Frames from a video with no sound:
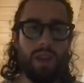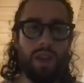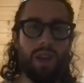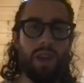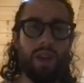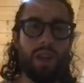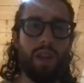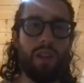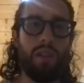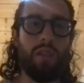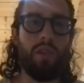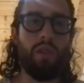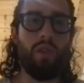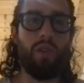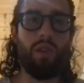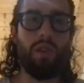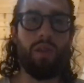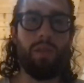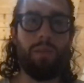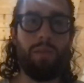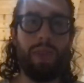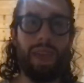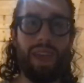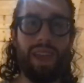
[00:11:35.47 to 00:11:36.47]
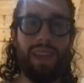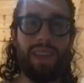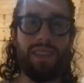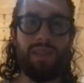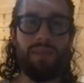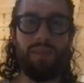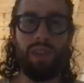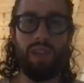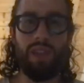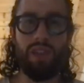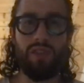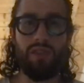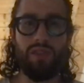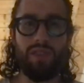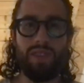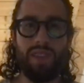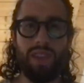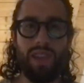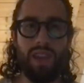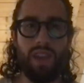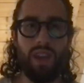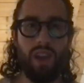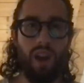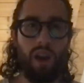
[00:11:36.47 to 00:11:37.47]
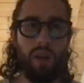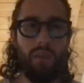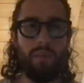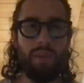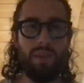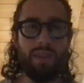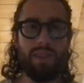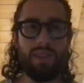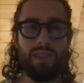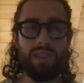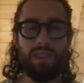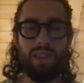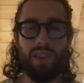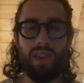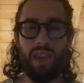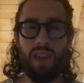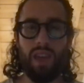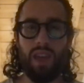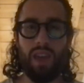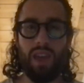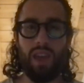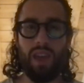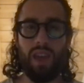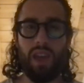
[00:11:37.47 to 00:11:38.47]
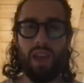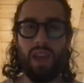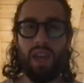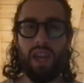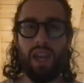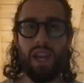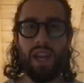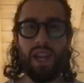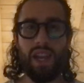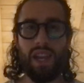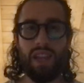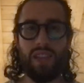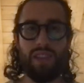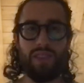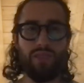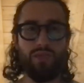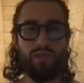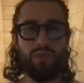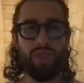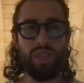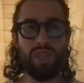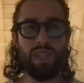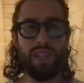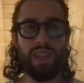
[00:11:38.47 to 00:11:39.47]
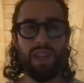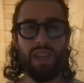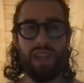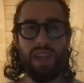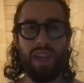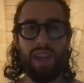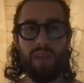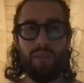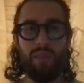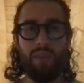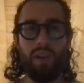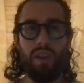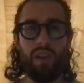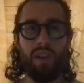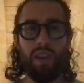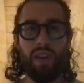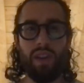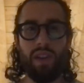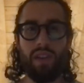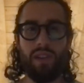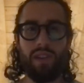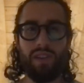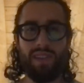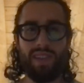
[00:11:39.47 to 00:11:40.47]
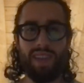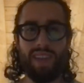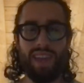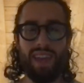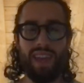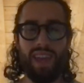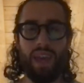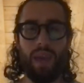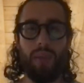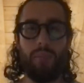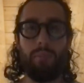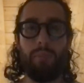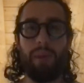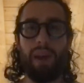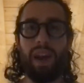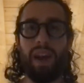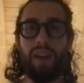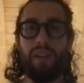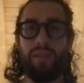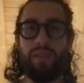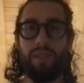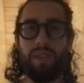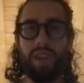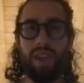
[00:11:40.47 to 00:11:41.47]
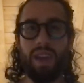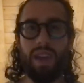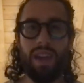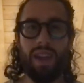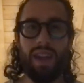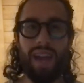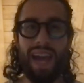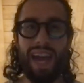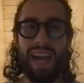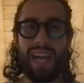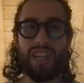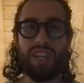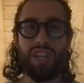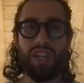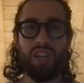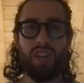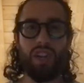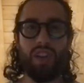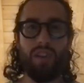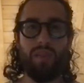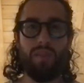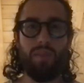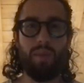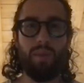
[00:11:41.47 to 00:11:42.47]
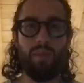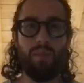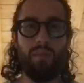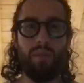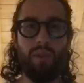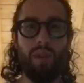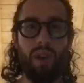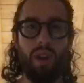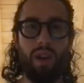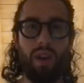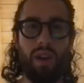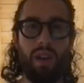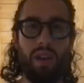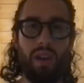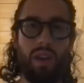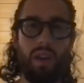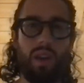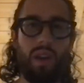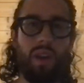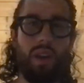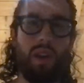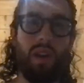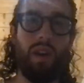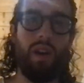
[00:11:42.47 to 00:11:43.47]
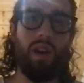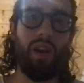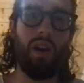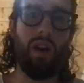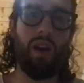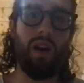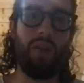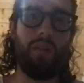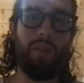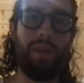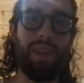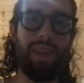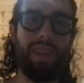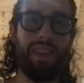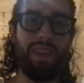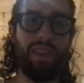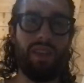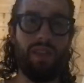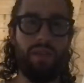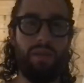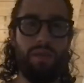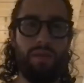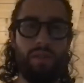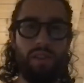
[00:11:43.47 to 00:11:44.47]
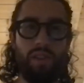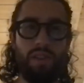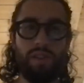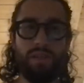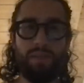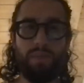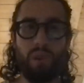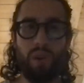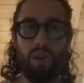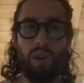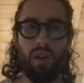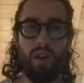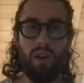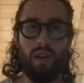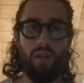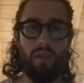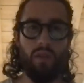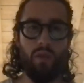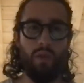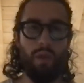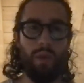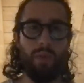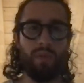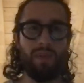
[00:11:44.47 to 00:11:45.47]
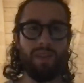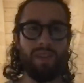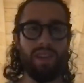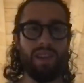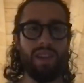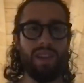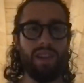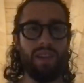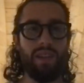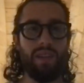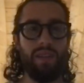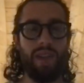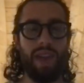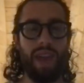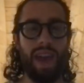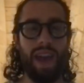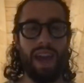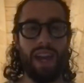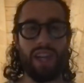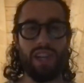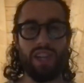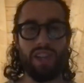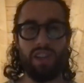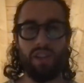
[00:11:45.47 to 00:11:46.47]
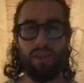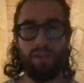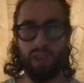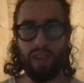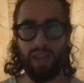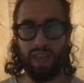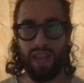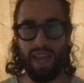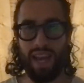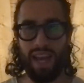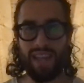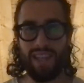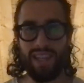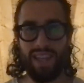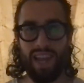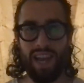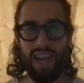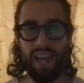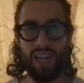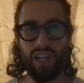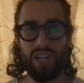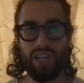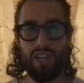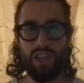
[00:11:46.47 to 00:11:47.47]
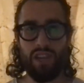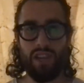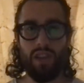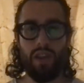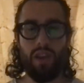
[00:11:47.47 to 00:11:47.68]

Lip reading: Now, the court made some interesting comments in its reasoning, in particular saying a bifurcated action could have been brought, meaning that the first part of a representative action, of a class action,